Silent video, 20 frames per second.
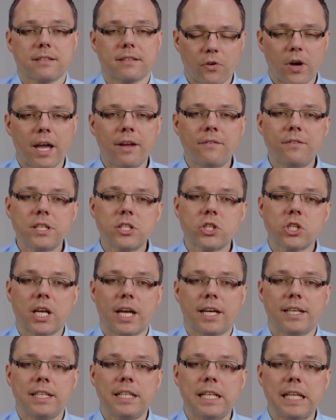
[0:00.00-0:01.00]
for every
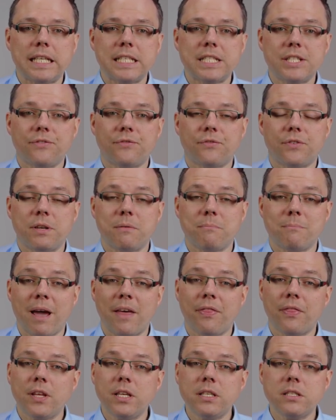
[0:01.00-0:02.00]
channel a different
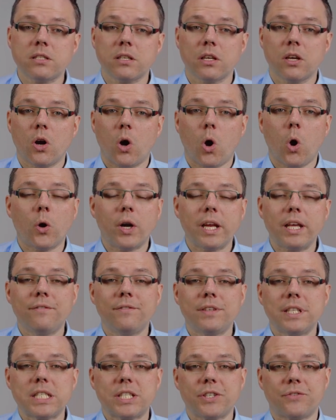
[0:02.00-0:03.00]
method or
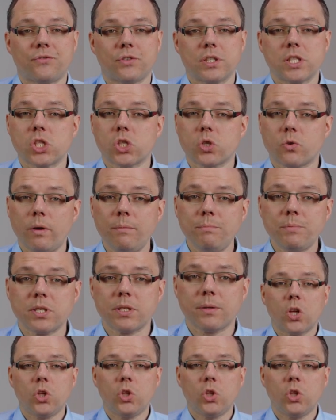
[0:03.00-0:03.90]
even a different script.